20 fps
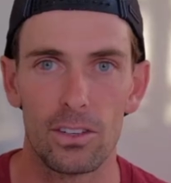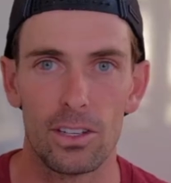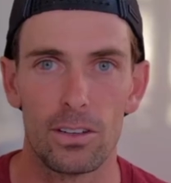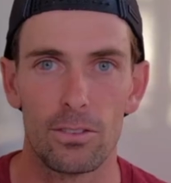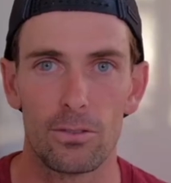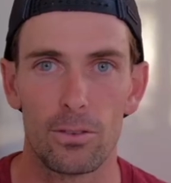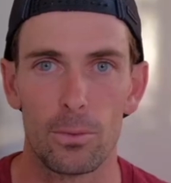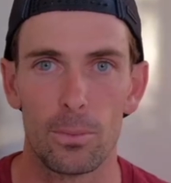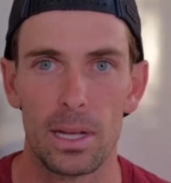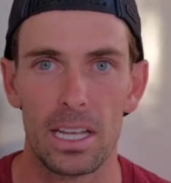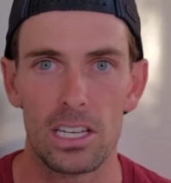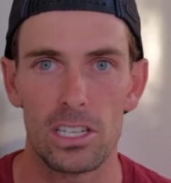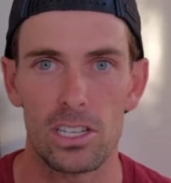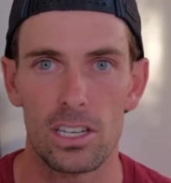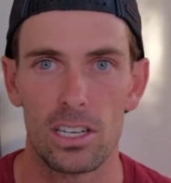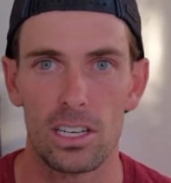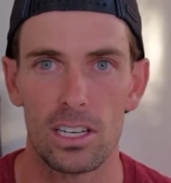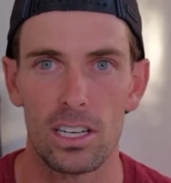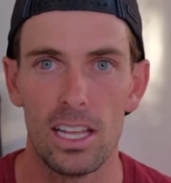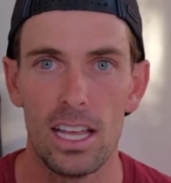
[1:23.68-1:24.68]

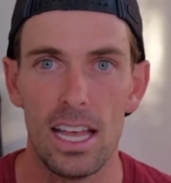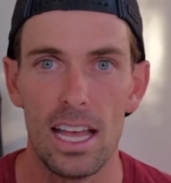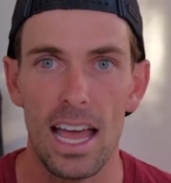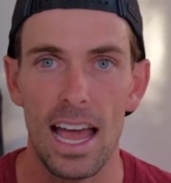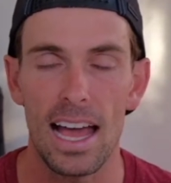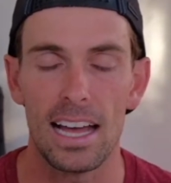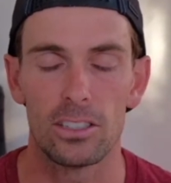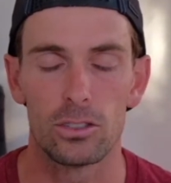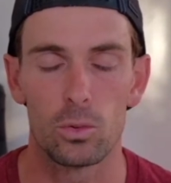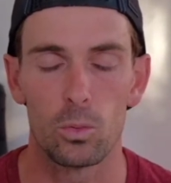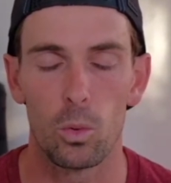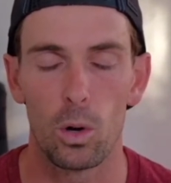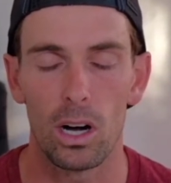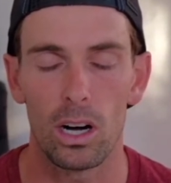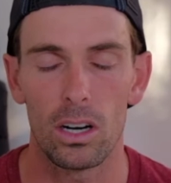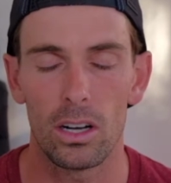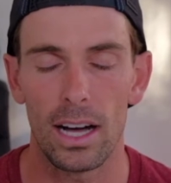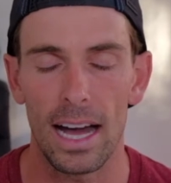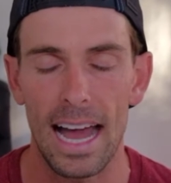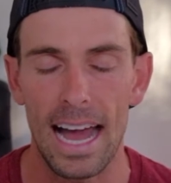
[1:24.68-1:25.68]
information as
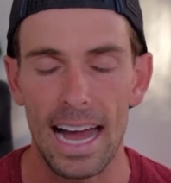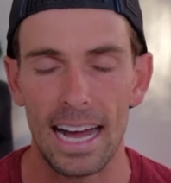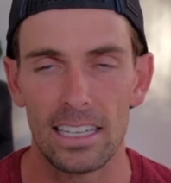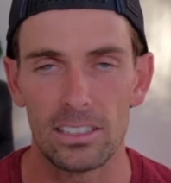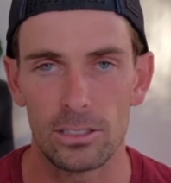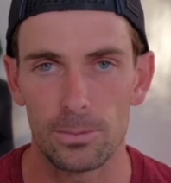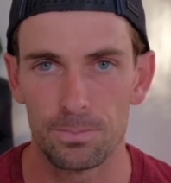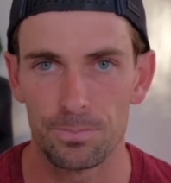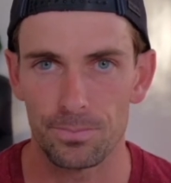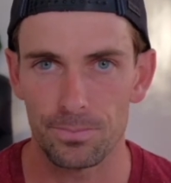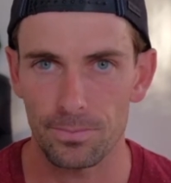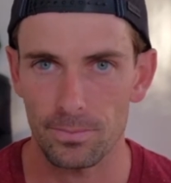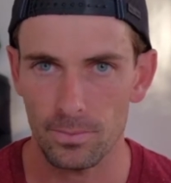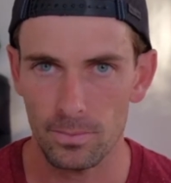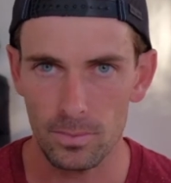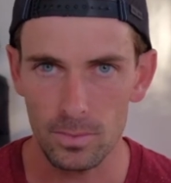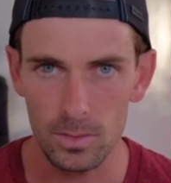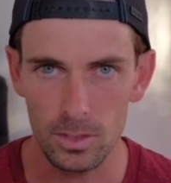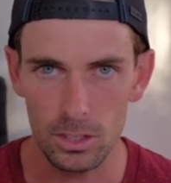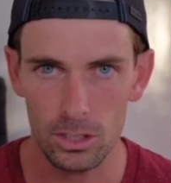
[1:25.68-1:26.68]
well as,
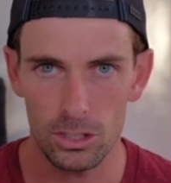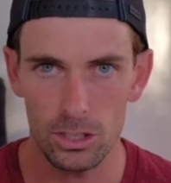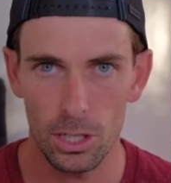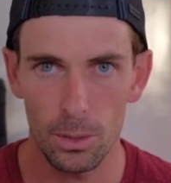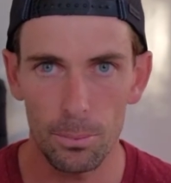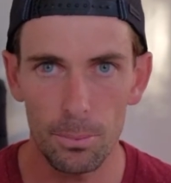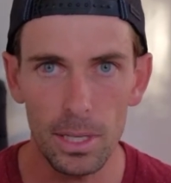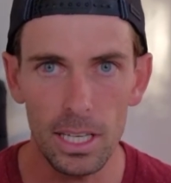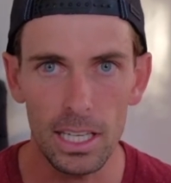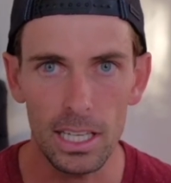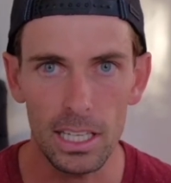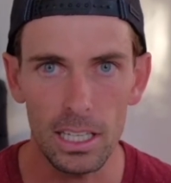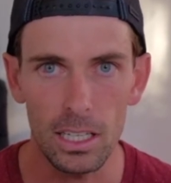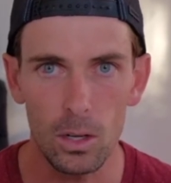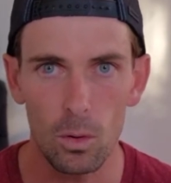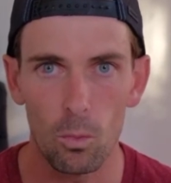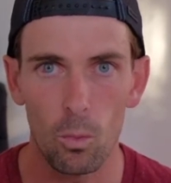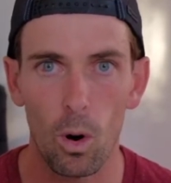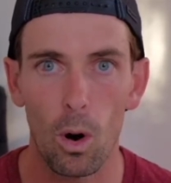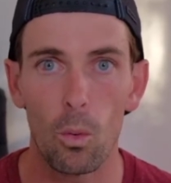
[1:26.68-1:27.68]
to
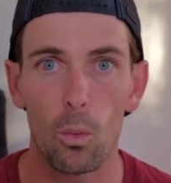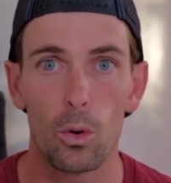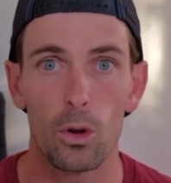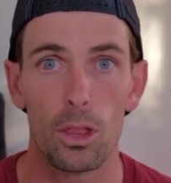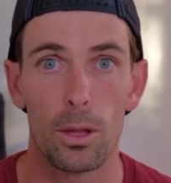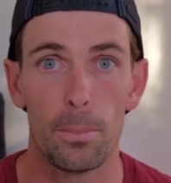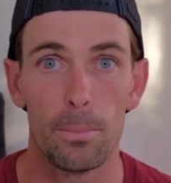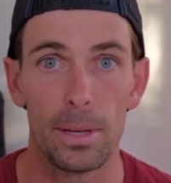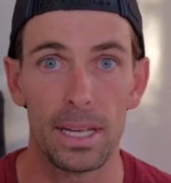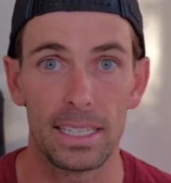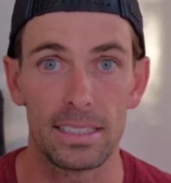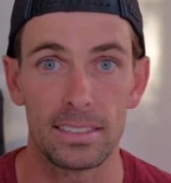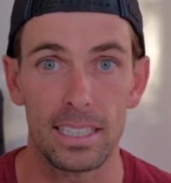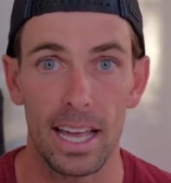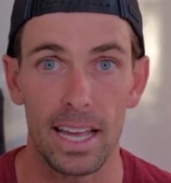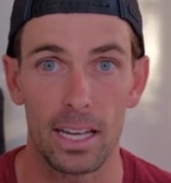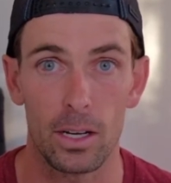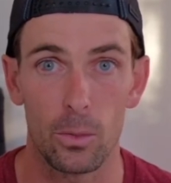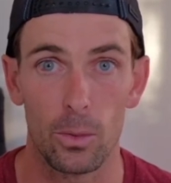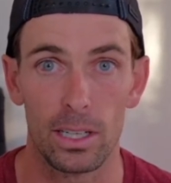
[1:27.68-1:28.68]
me, what were the big
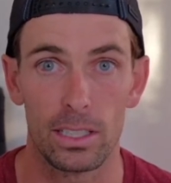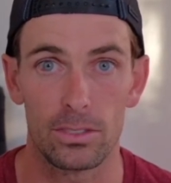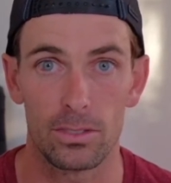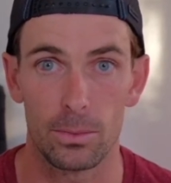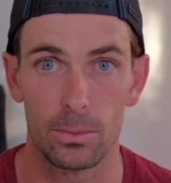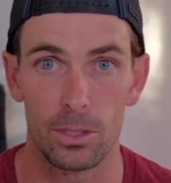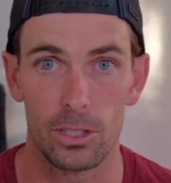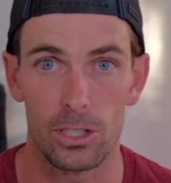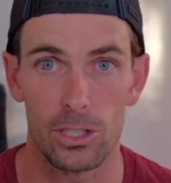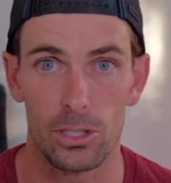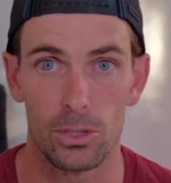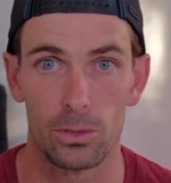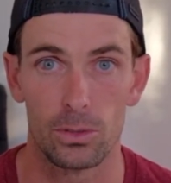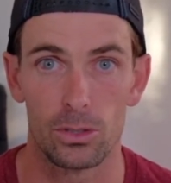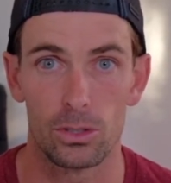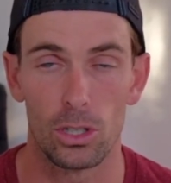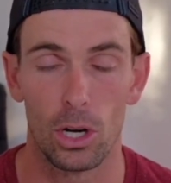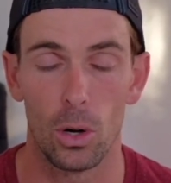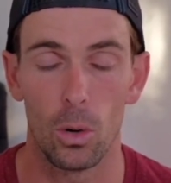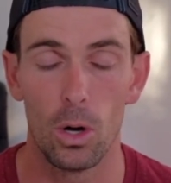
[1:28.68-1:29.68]
takeaways from the shoe.
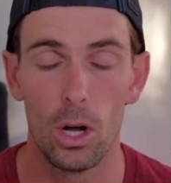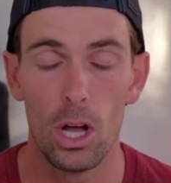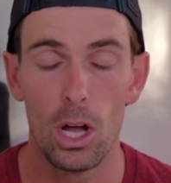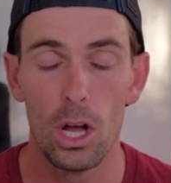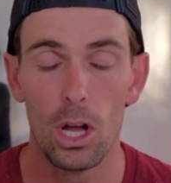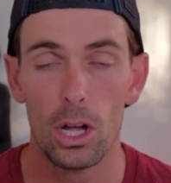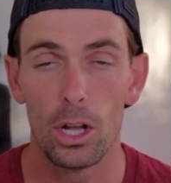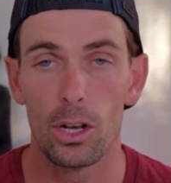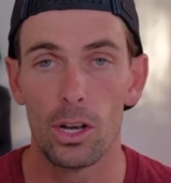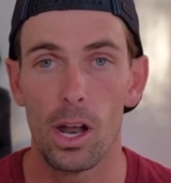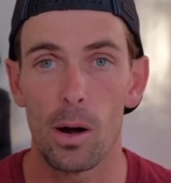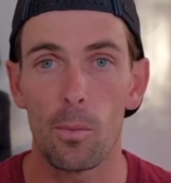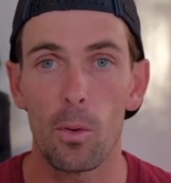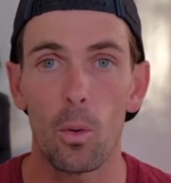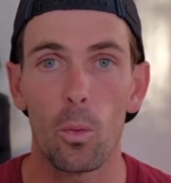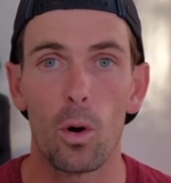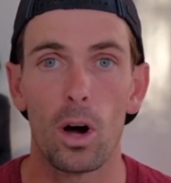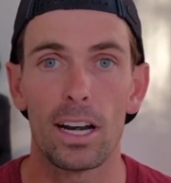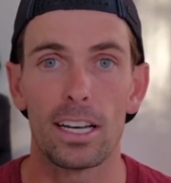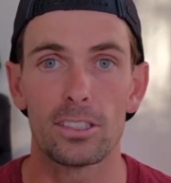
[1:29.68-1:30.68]
So number
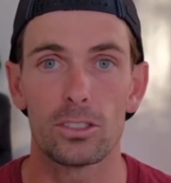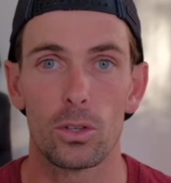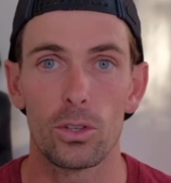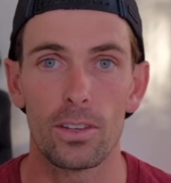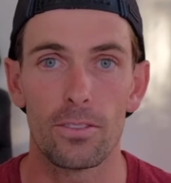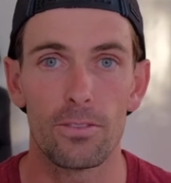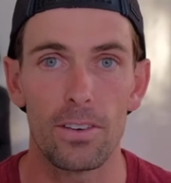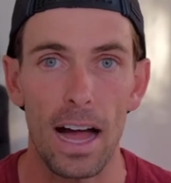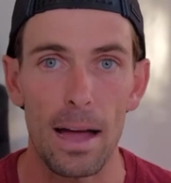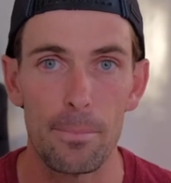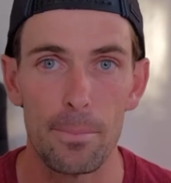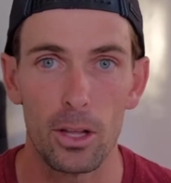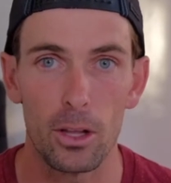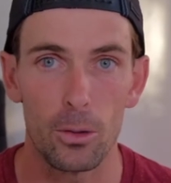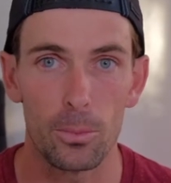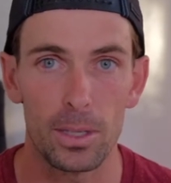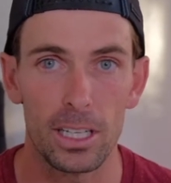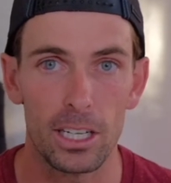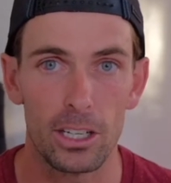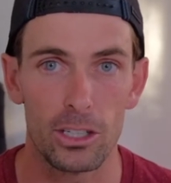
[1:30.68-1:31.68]
one, it's only
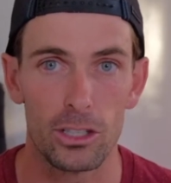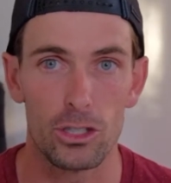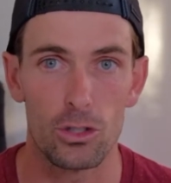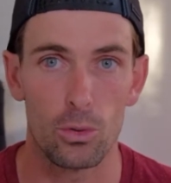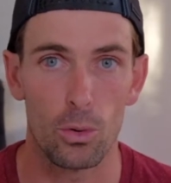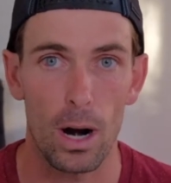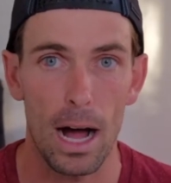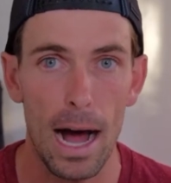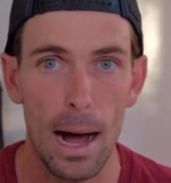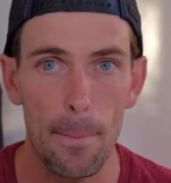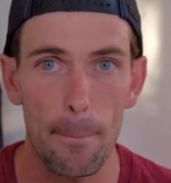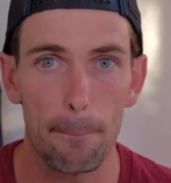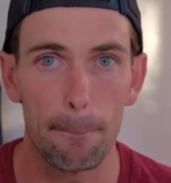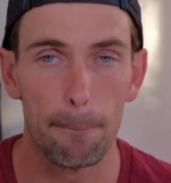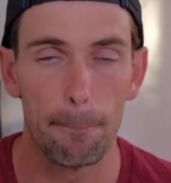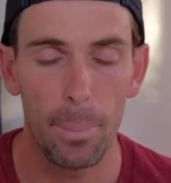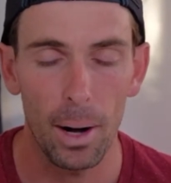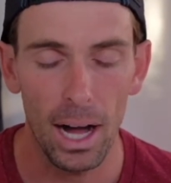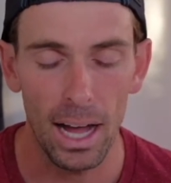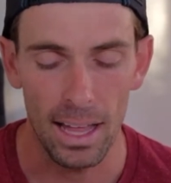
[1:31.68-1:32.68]
5mm
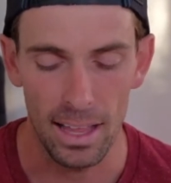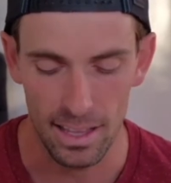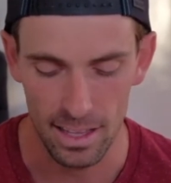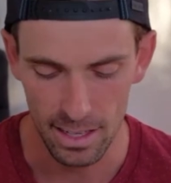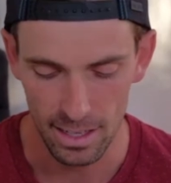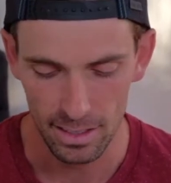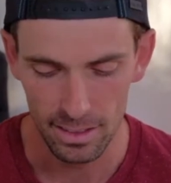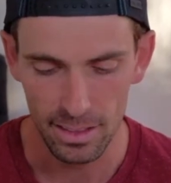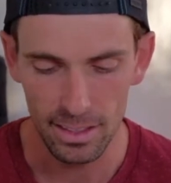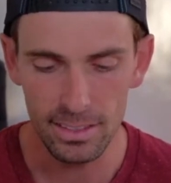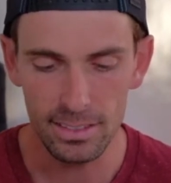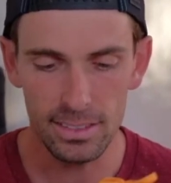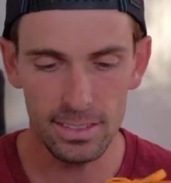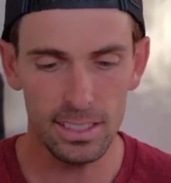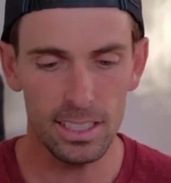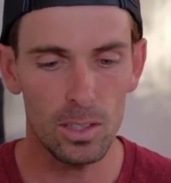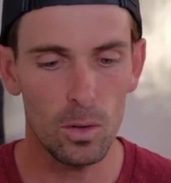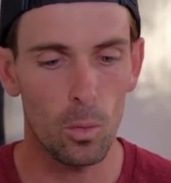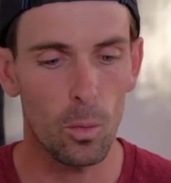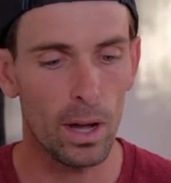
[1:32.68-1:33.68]
drop, but this
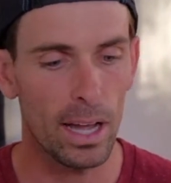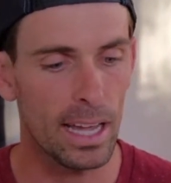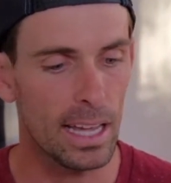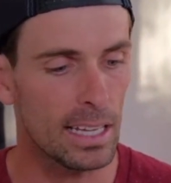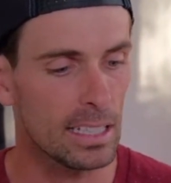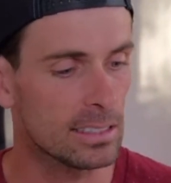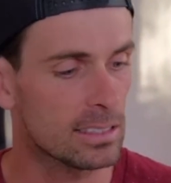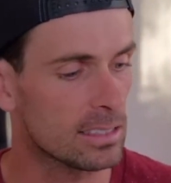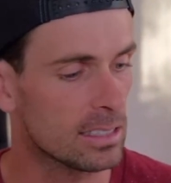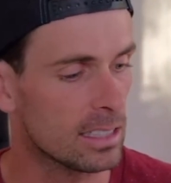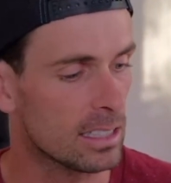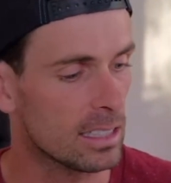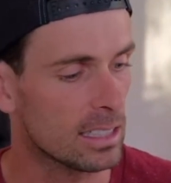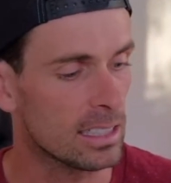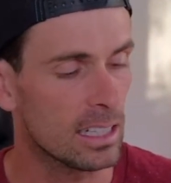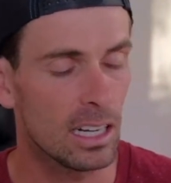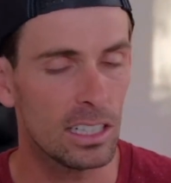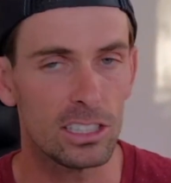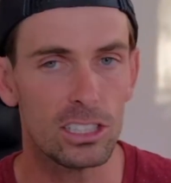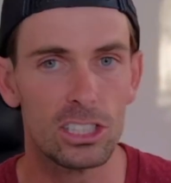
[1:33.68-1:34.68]
thing weighs
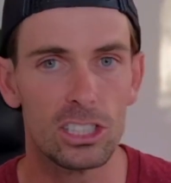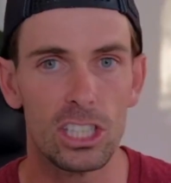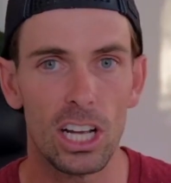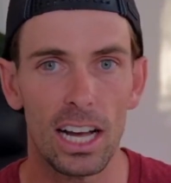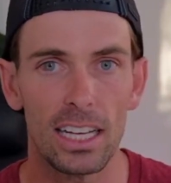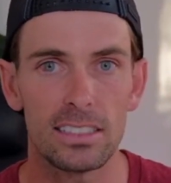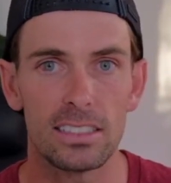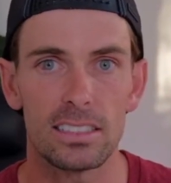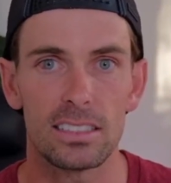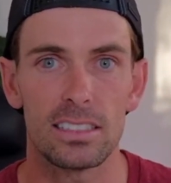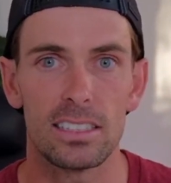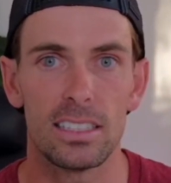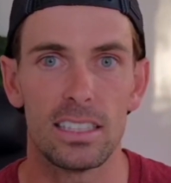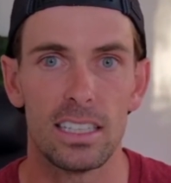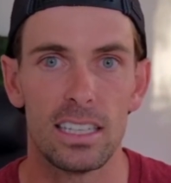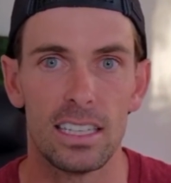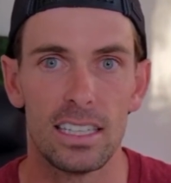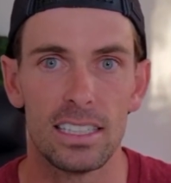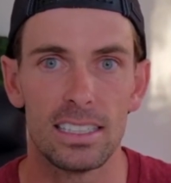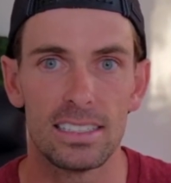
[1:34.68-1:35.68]
just
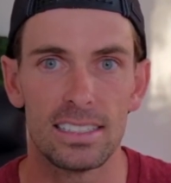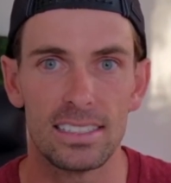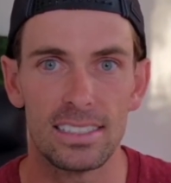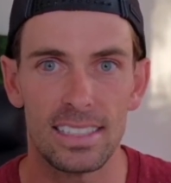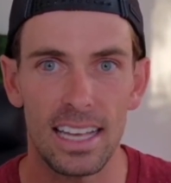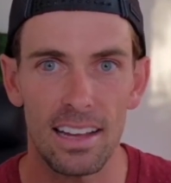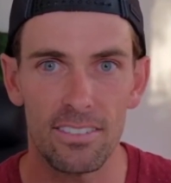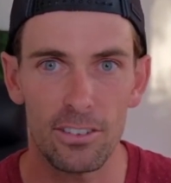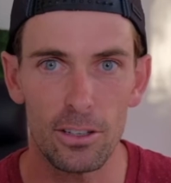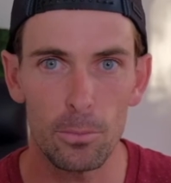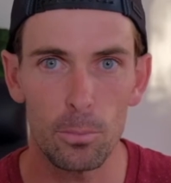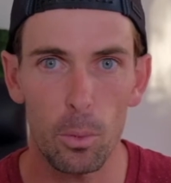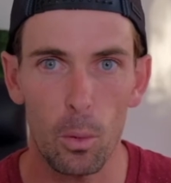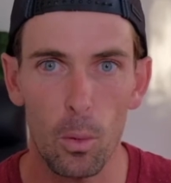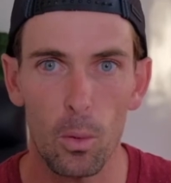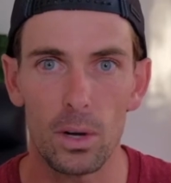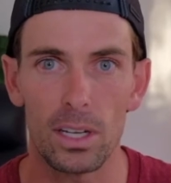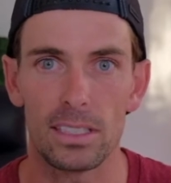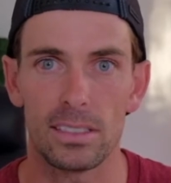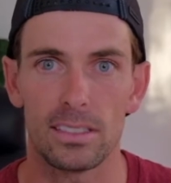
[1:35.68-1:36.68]

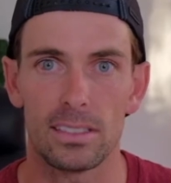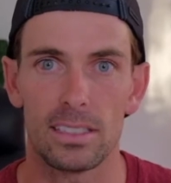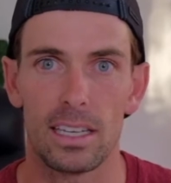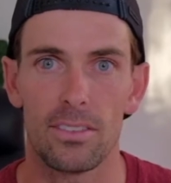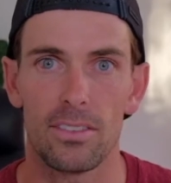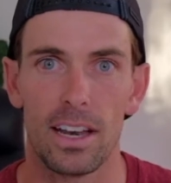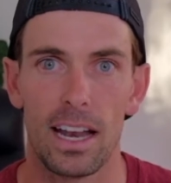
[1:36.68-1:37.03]
7.7